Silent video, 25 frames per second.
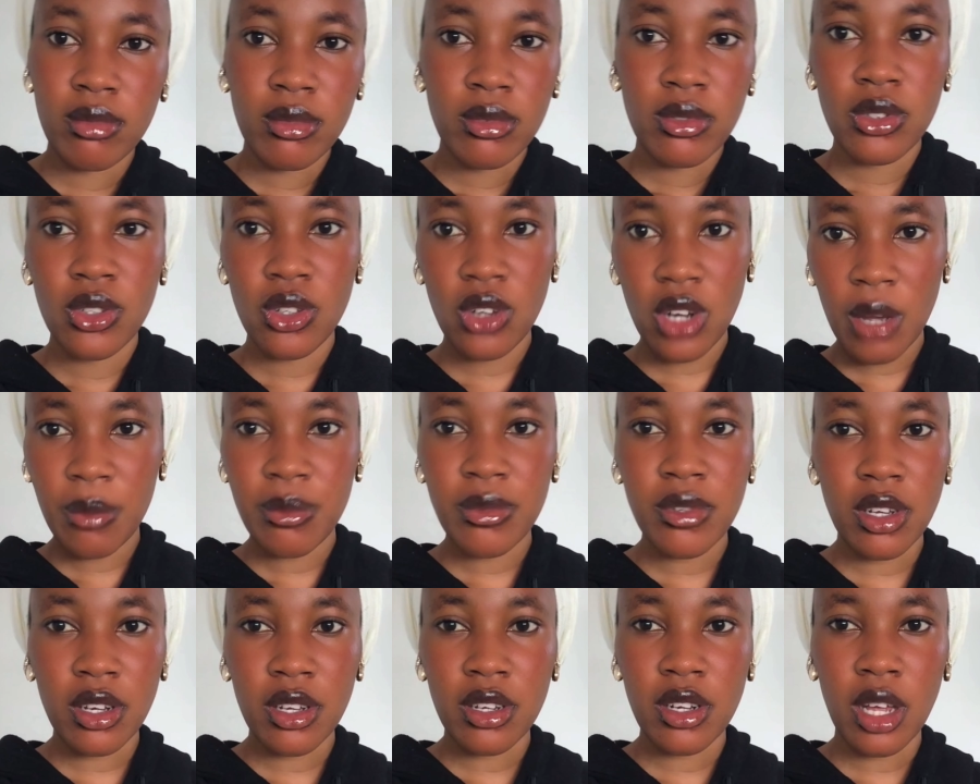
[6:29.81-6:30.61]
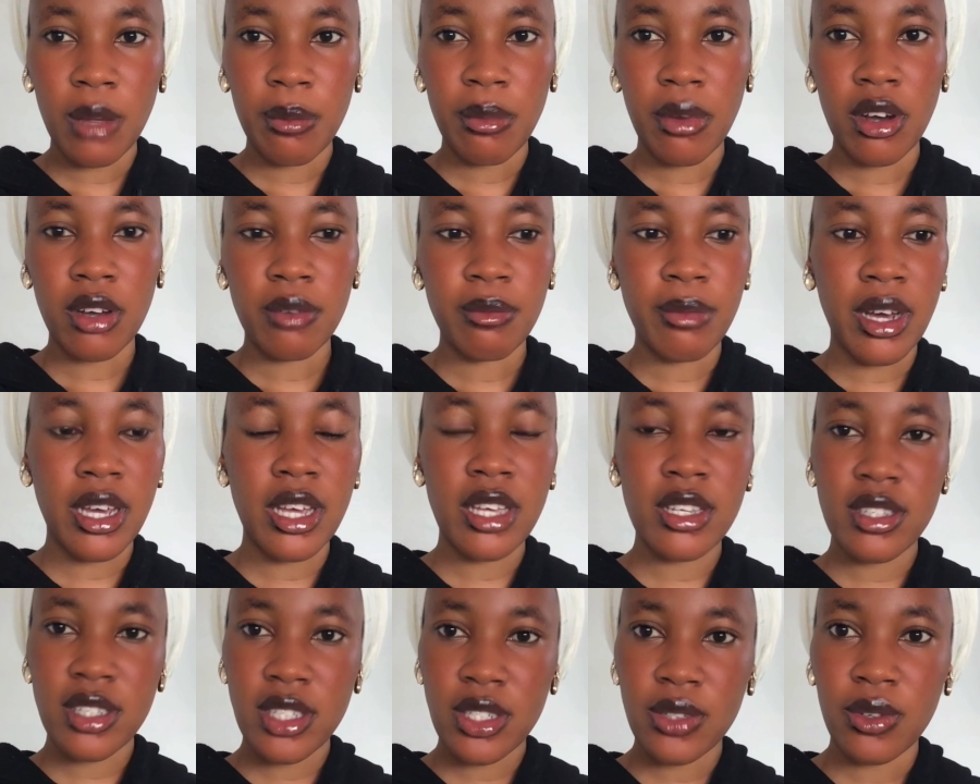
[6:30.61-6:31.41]
You know what I'm talking about, but
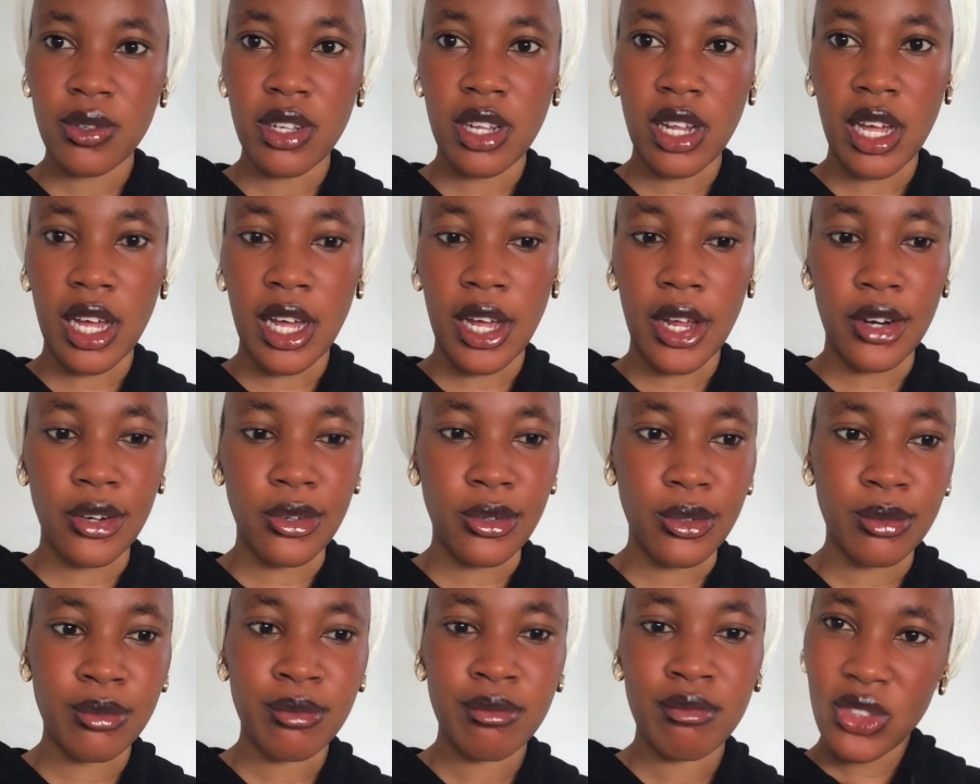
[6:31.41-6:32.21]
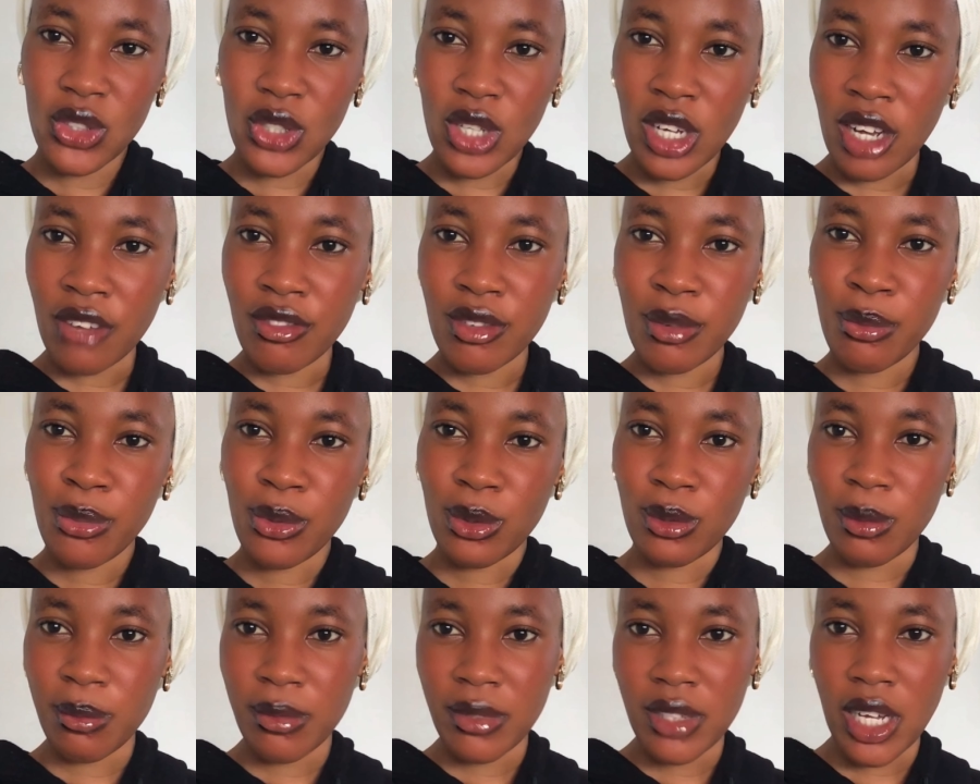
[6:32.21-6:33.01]
yes, still now you're having
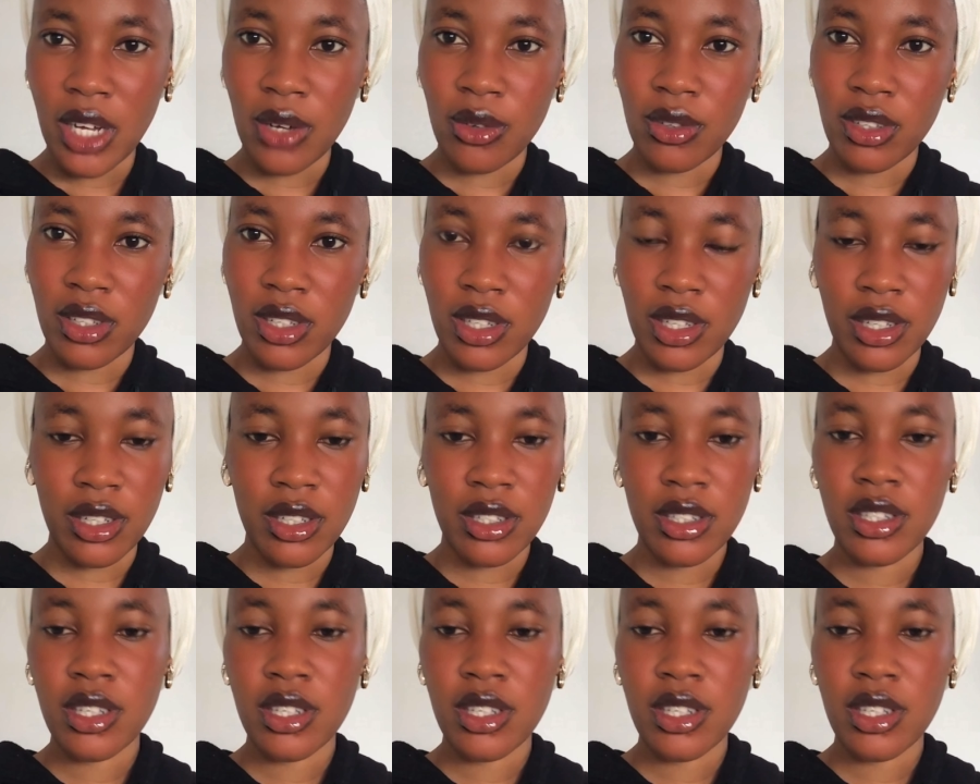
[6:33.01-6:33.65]
problem down there.